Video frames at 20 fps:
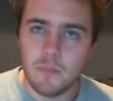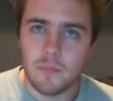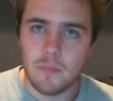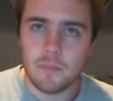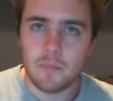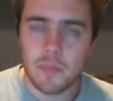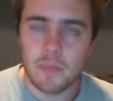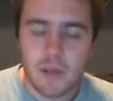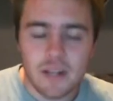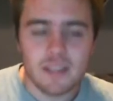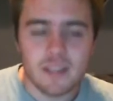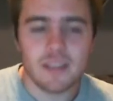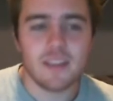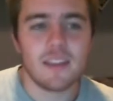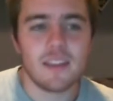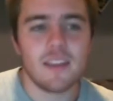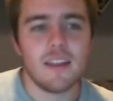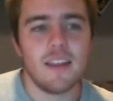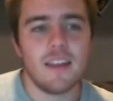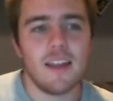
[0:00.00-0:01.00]
But
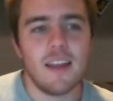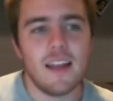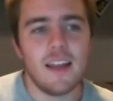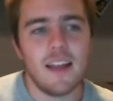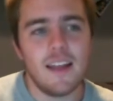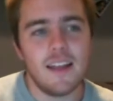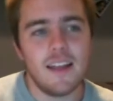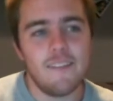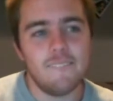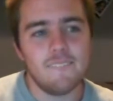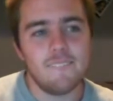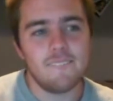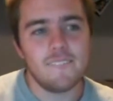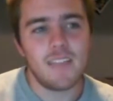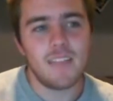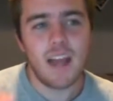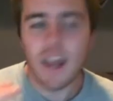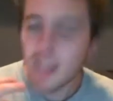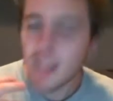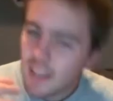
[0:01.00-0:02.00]

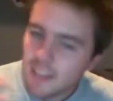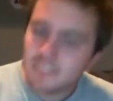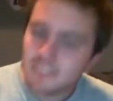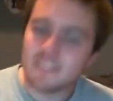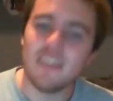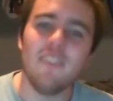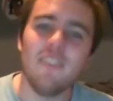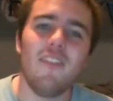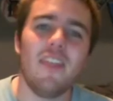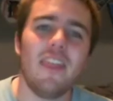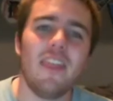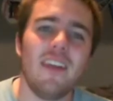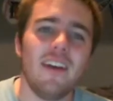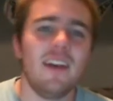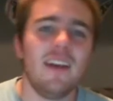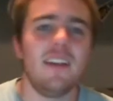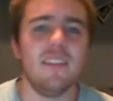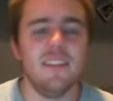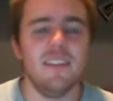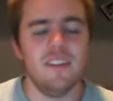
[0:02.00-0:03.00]
I guess even
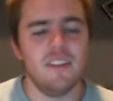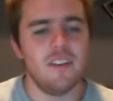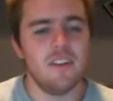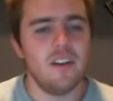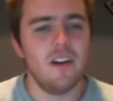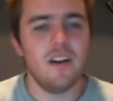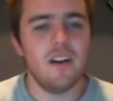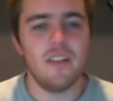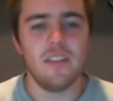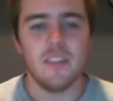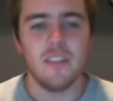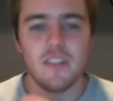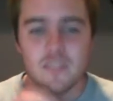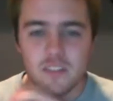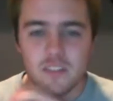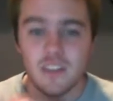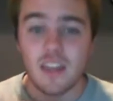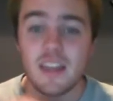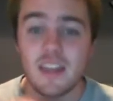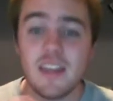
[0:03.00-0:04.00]
then,
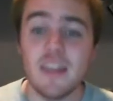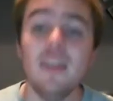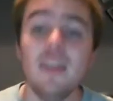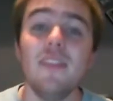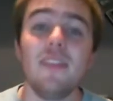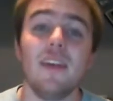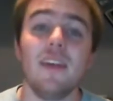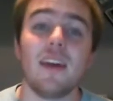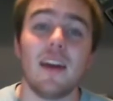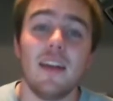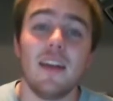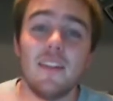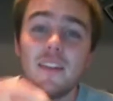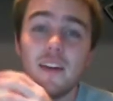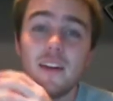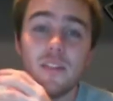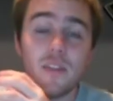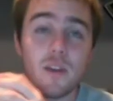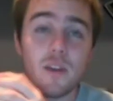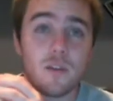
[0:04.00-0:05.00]
the key thing,
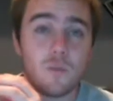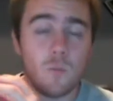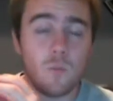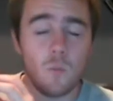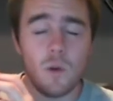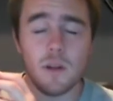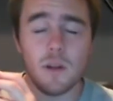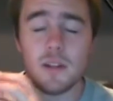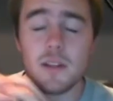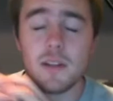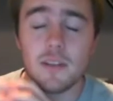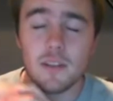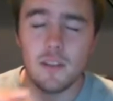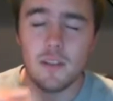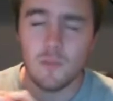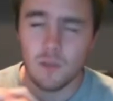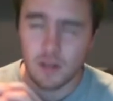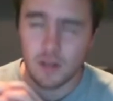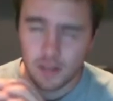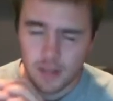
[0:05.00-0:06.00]
I think what
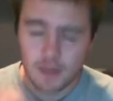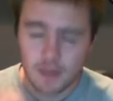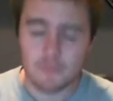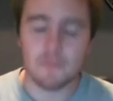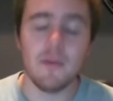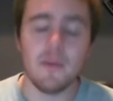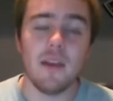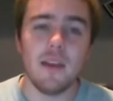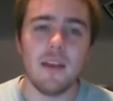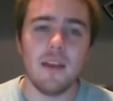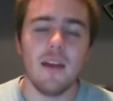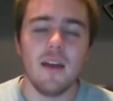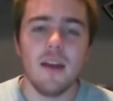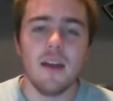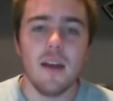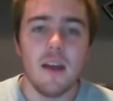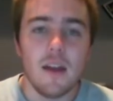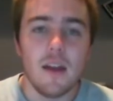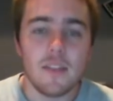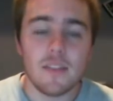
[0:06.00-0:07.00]
kept me
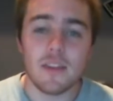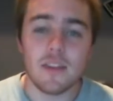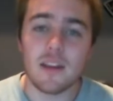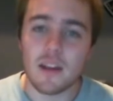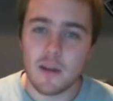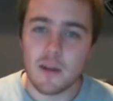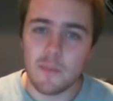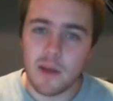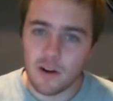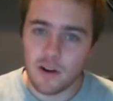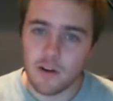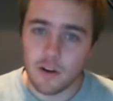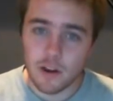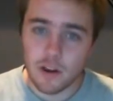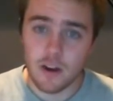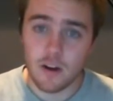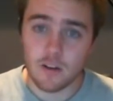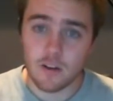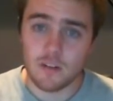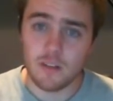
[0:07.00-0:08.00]
thinking about her
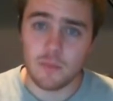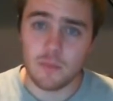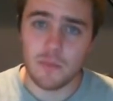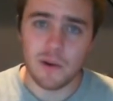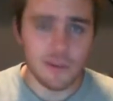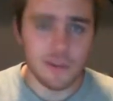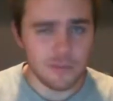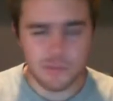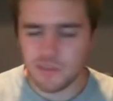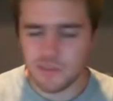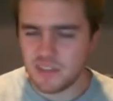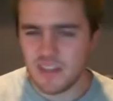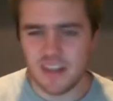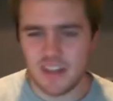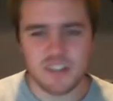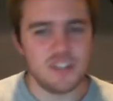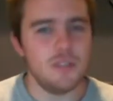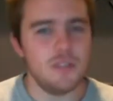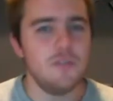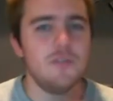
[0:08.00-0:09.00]
character the most was that
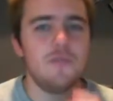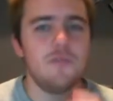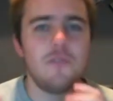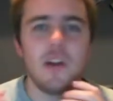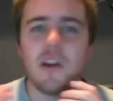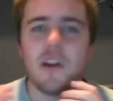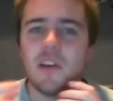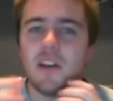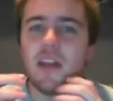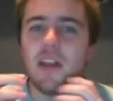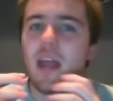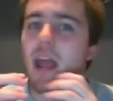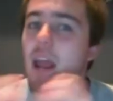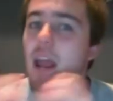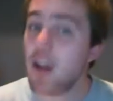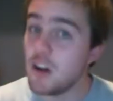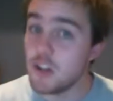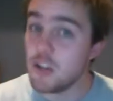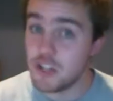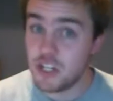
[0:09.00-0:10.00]
she was very
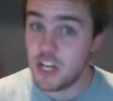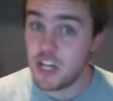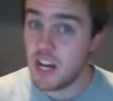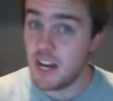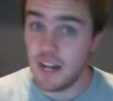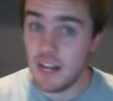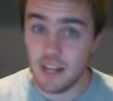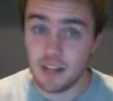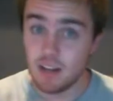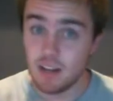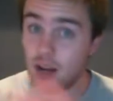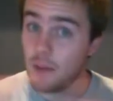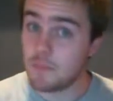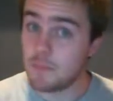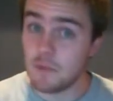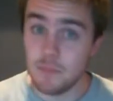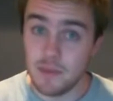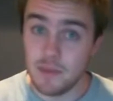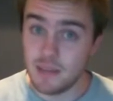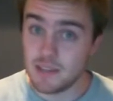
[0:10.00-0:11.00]
energetic and
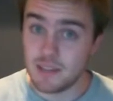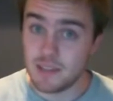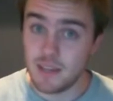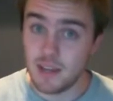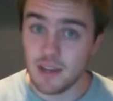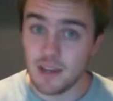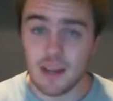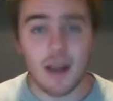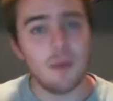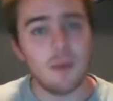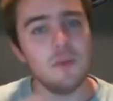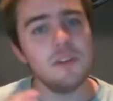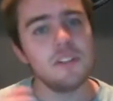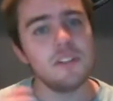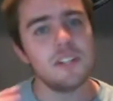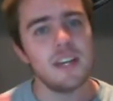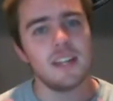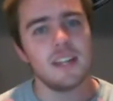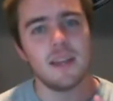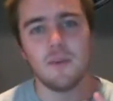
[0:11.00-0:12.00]
optimistic. I wouldn't
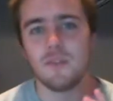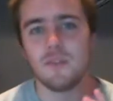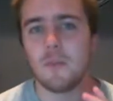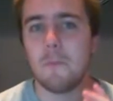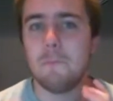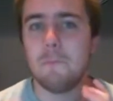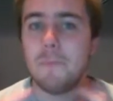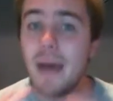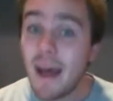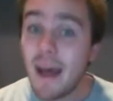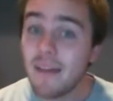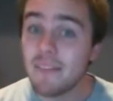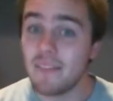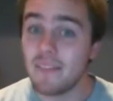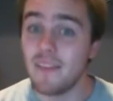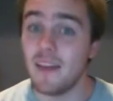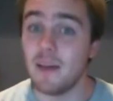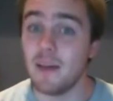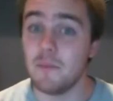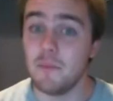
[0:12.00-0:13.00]
say that was a bad
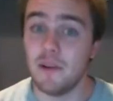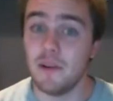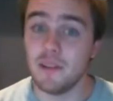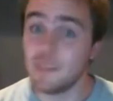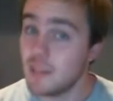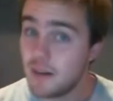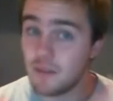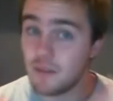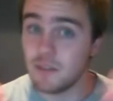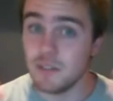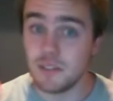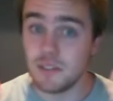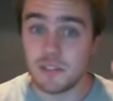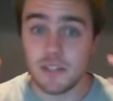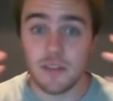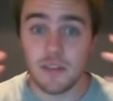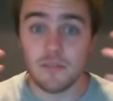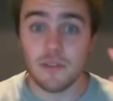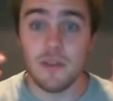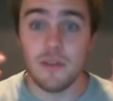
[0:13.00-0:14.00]
thing, but that was
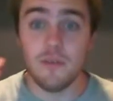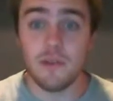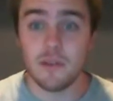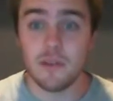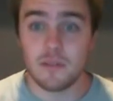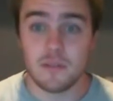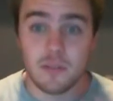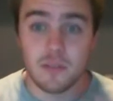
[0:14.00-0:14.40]
definitely what